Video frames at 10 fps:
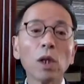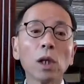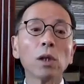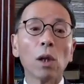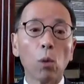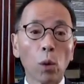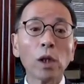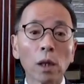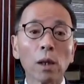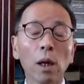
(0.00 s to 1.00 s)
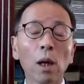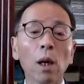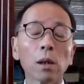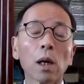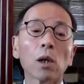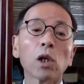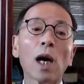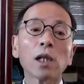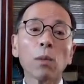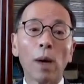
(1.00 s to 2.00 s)
So this is the reason
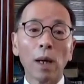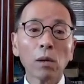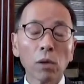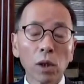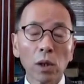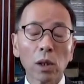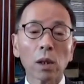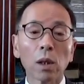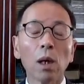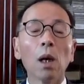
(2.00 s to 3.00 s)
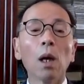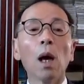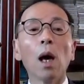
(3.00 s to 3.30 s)
that China's political system